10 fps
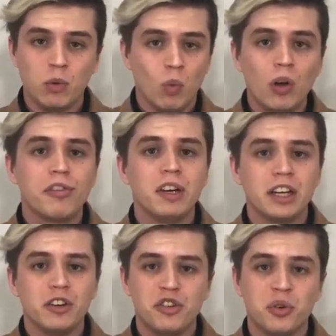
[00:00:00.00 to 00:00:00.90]
it was an
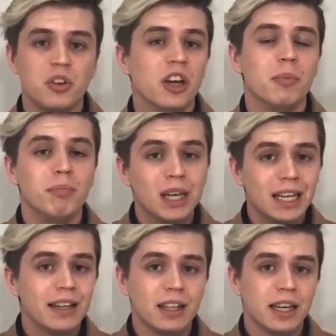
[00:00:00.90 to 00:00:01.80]
issue that
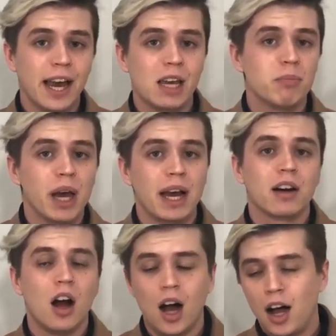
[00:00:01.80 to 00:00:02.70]
immediately came
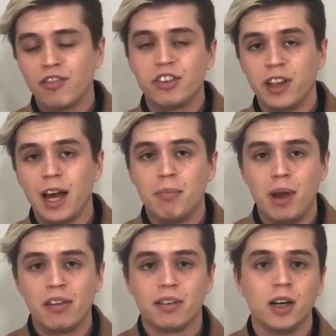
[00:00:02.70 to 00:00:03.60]
back after that
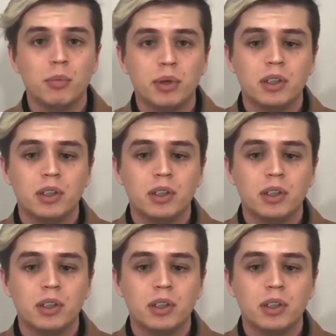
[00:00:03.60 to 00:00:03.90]
mess up.